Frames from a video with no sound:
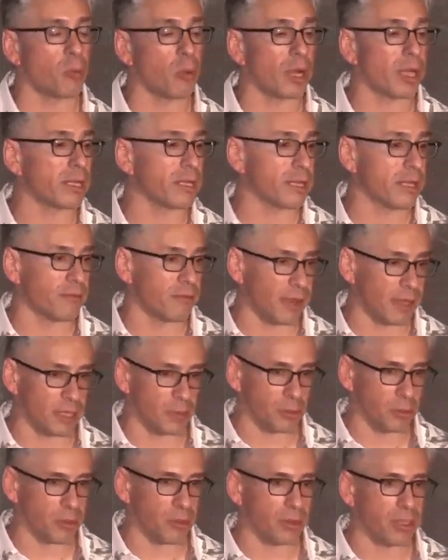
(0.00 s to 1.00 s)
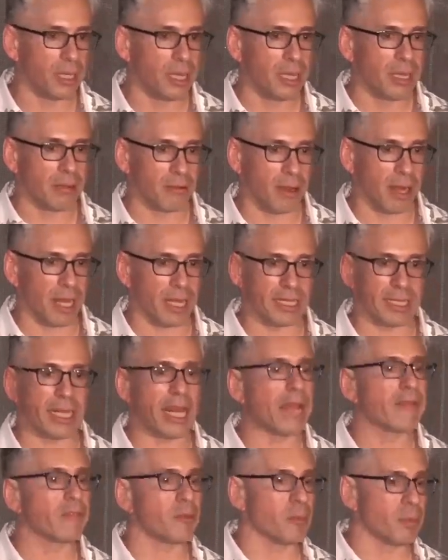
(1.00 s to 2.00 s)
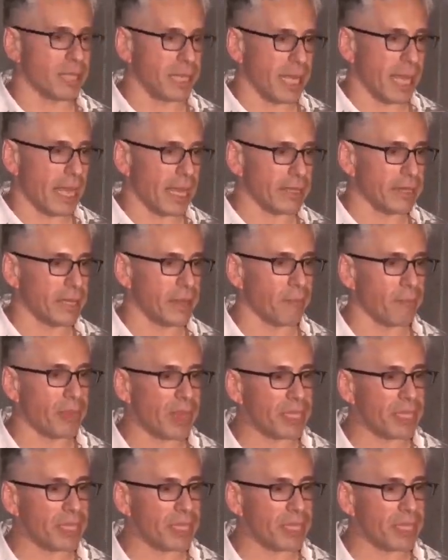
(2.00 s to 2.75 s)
widely available, right? And that everybody had them.